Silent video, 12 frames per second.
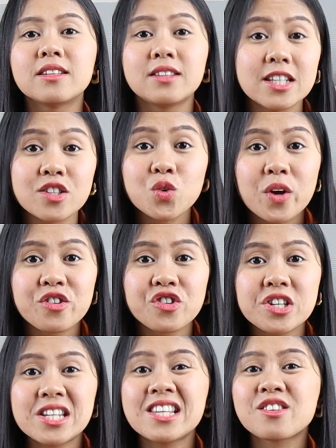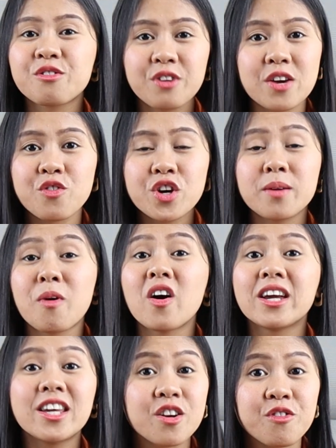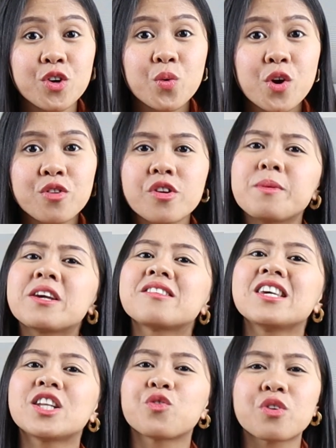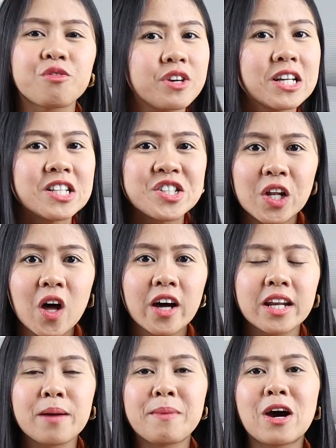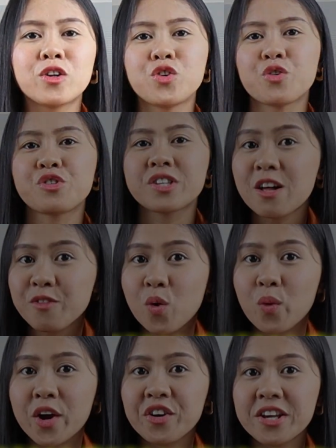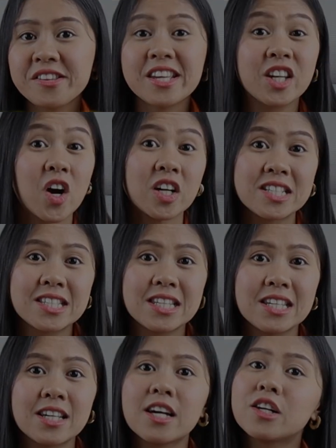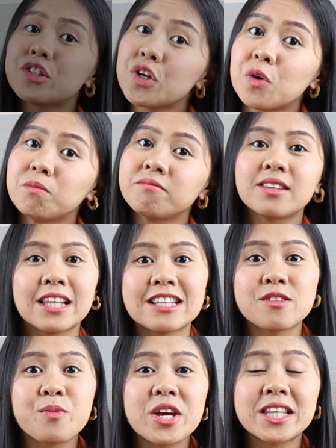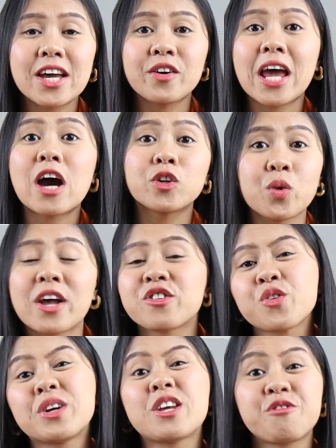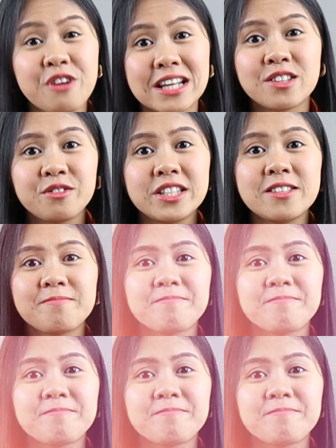This question is a favorite among interviewers because it reveals a lot about your self-awareness and honesty. So, let's break down how to answer it effectively.